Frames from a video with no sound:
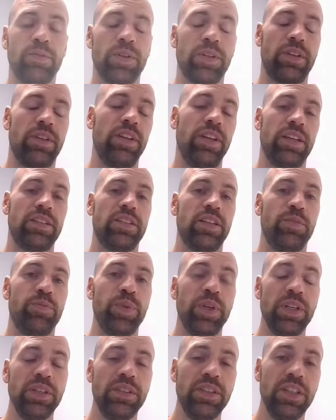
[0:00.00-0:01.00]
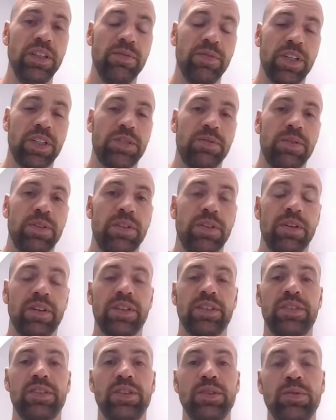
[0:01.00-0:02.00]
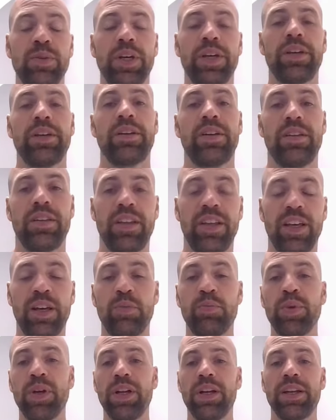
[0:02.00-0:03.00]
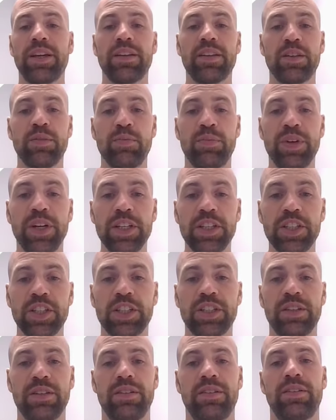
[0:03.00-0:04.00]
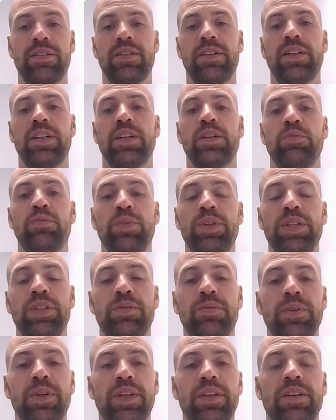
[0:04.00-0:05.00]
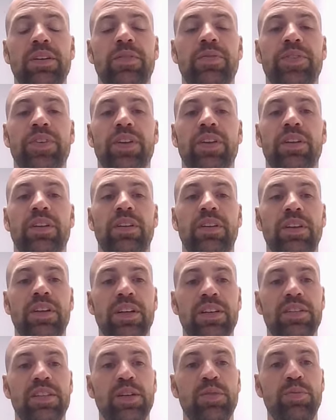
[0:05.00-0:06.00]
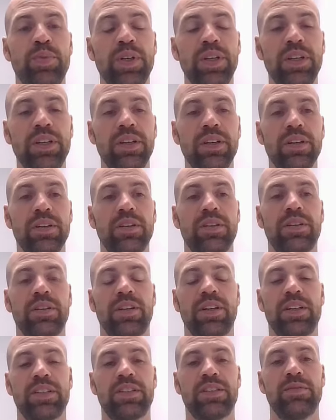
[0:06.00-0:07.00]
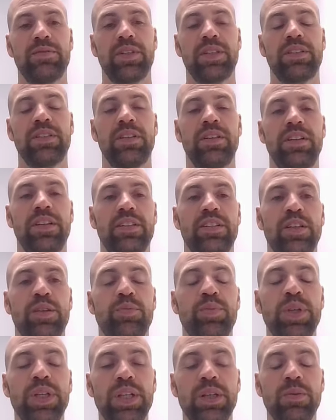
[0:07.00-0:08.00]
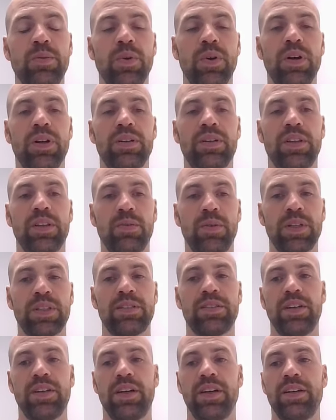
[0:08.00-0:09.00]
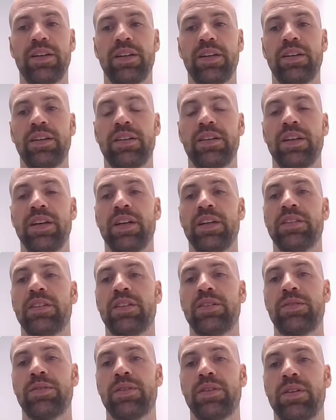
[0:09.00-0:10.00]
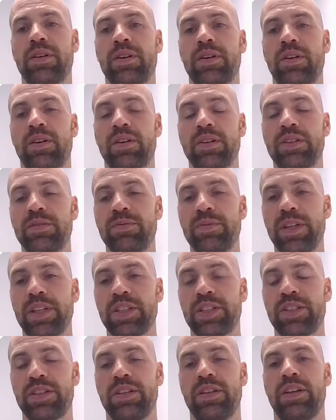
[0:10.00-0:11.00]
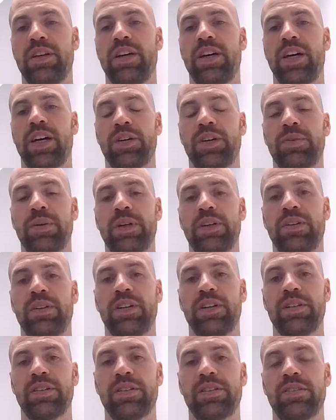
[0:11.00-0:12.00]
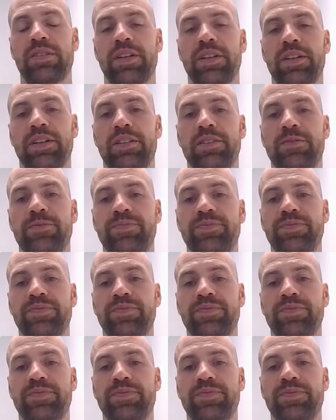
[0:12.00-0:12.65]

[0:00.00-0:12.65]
what the SAP team at Swisslog is doing. Uh, they are building the bridge between SAP customers and the SAP world on the one side and the Swisslog automation hardware on the other side.